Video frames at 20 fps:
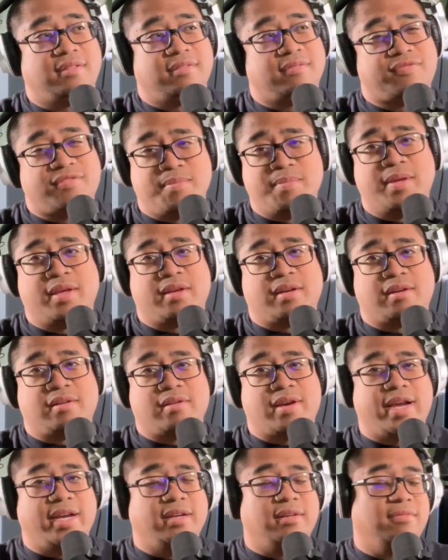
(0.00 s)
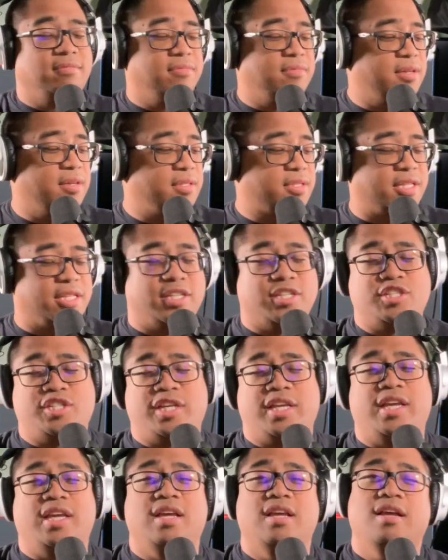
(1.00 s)
familiar, right? To the
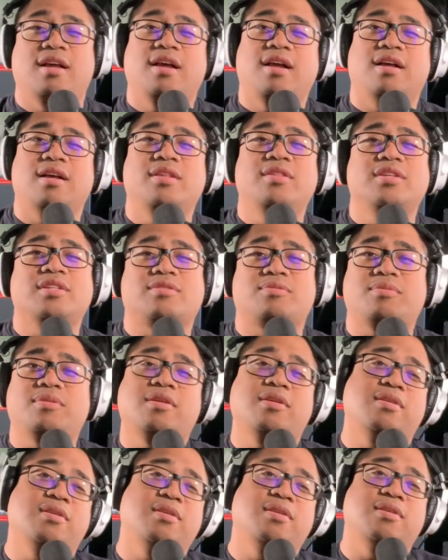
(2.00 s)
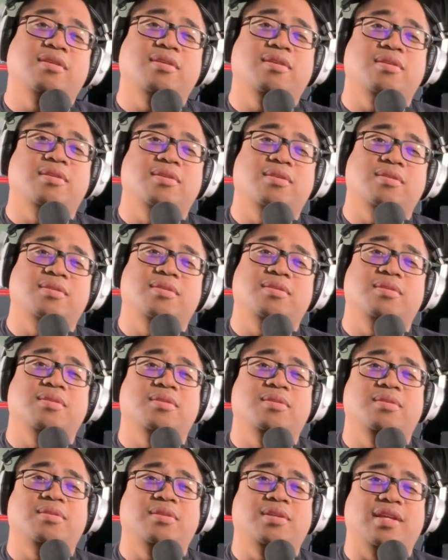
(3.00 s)
G, on this
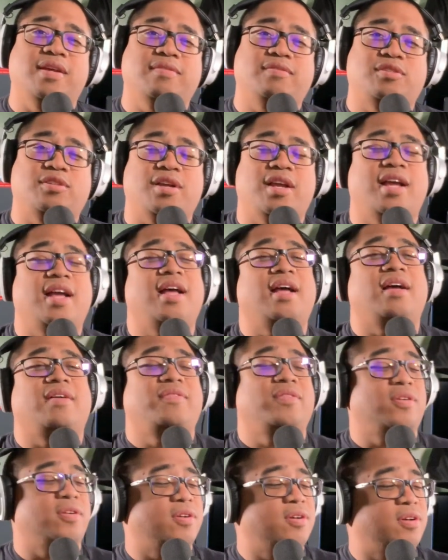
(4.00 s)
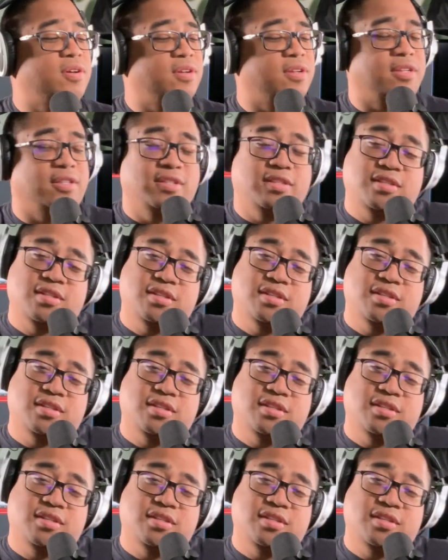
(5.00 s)
road I've traveled.